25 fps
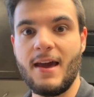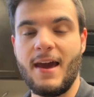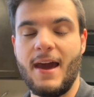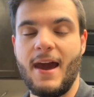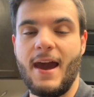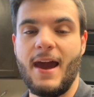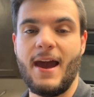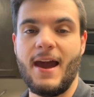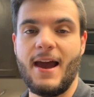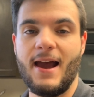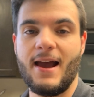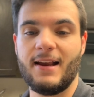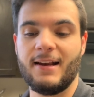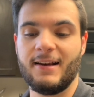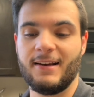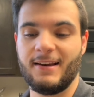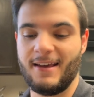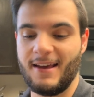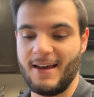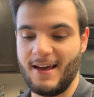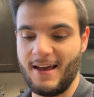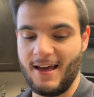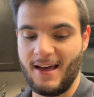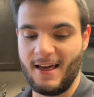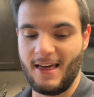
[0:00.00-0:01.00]
And
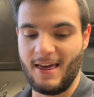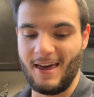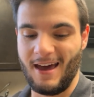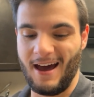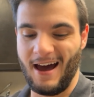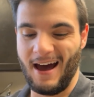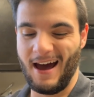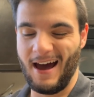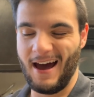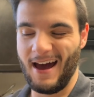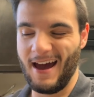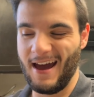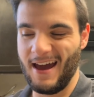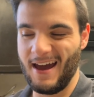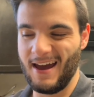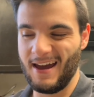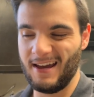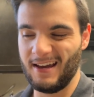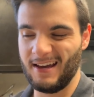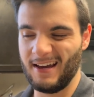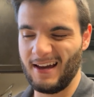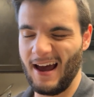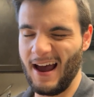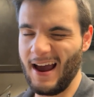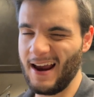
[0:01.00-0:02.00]

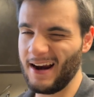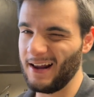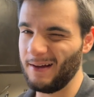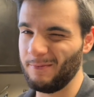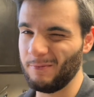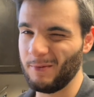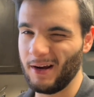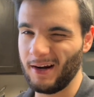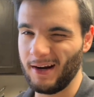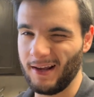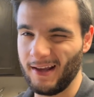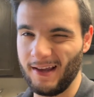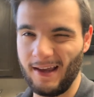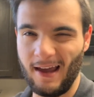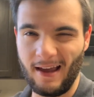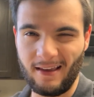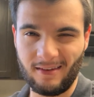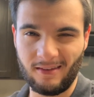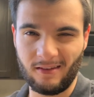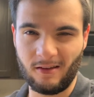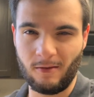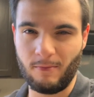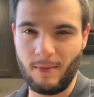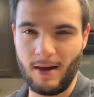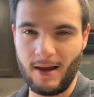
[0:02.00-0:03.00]
I kind of am going to
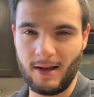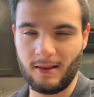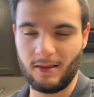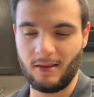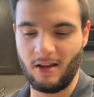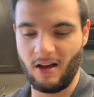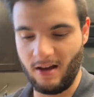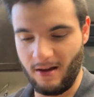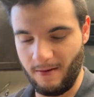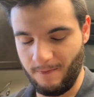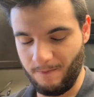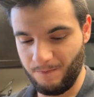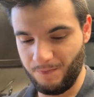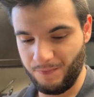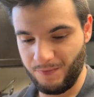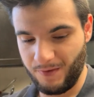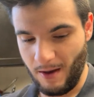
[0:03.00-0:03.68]
guesstimate the